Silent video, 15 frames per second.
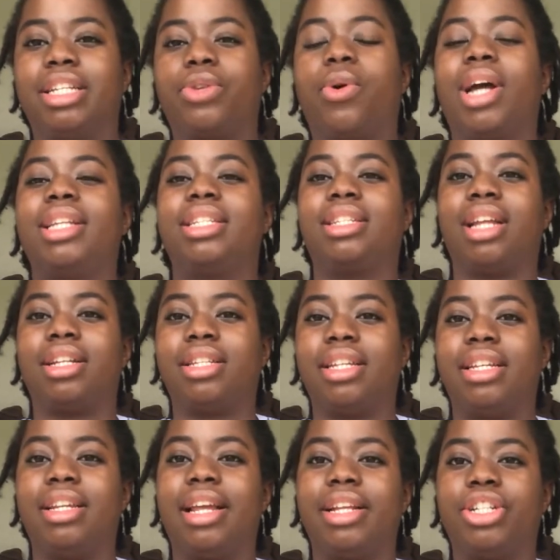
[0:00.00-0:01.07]
It's quite
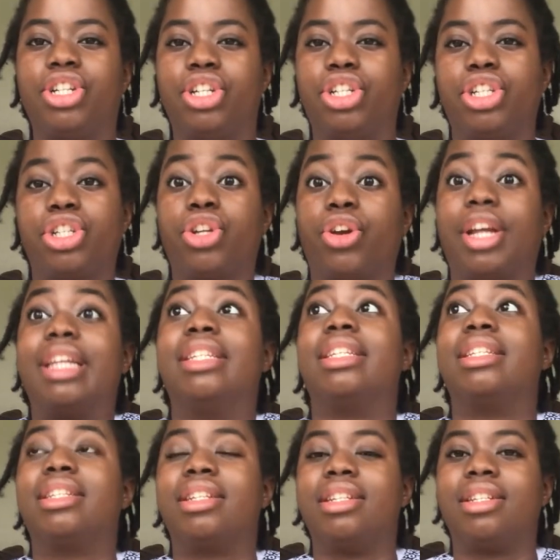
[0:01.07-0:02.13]
slutty in nature, just her
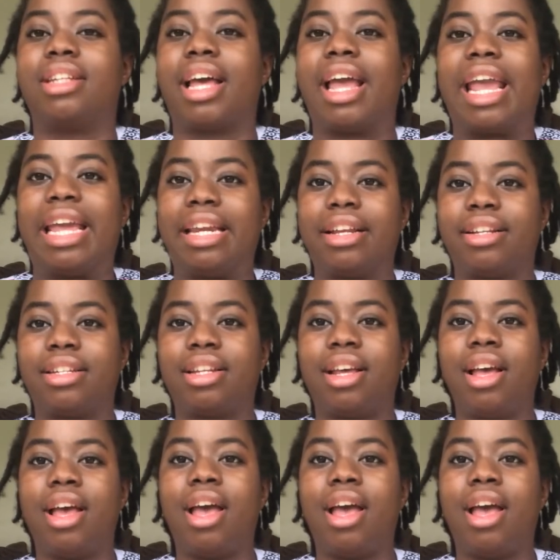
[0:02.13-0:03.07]
existence. I hate it.